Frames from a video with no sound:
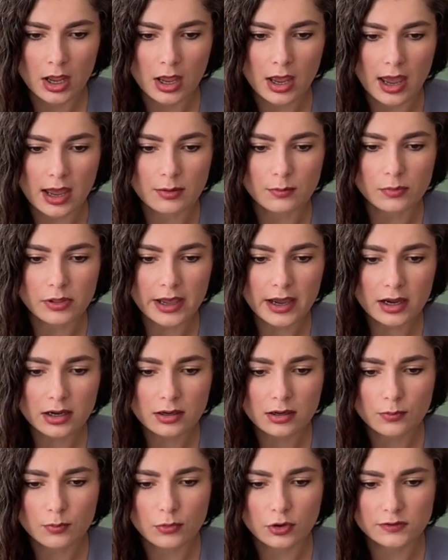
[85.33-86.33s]
And black
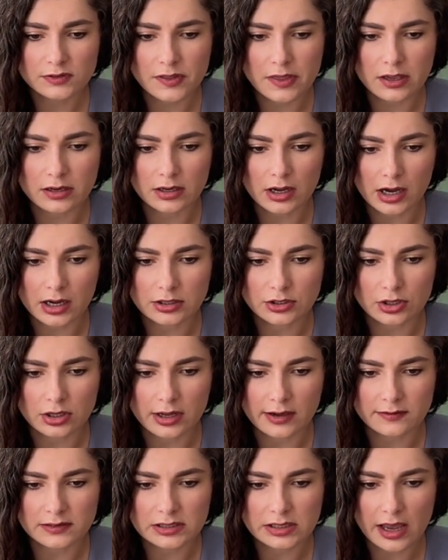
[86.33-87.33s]
moves the knight on
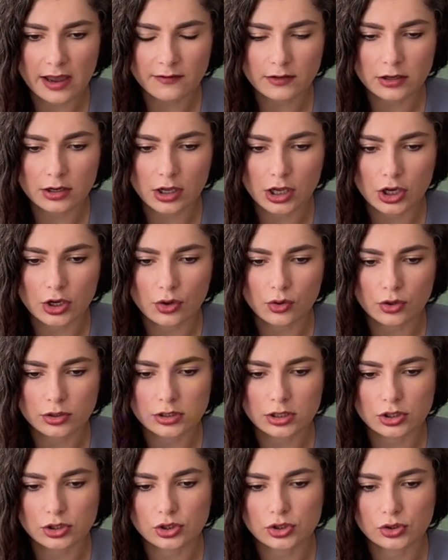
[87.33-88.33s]
f7 in
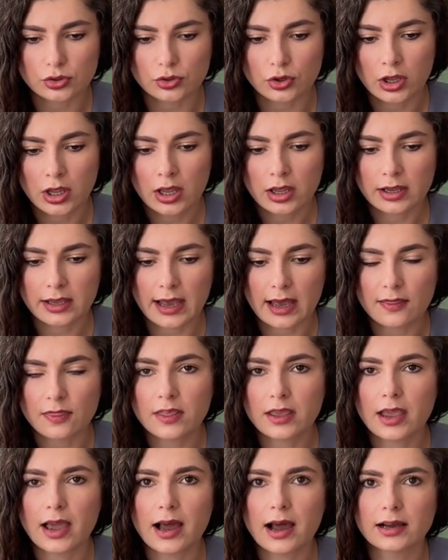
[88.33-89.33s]
order to get
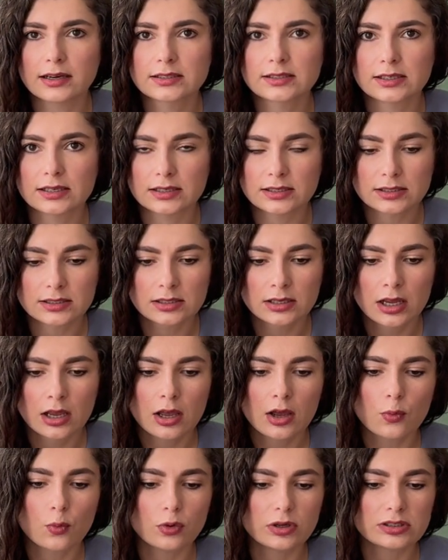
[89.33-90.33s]
the access
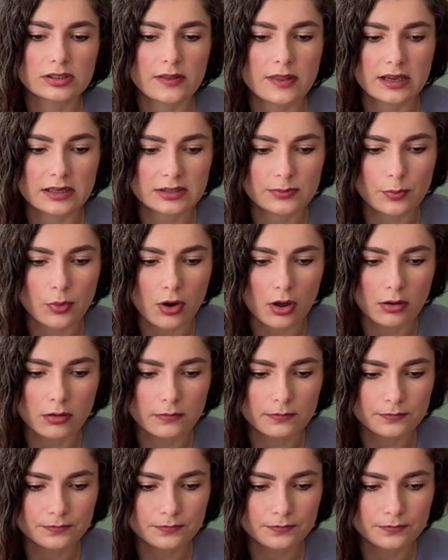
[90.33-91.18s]
with this pawn.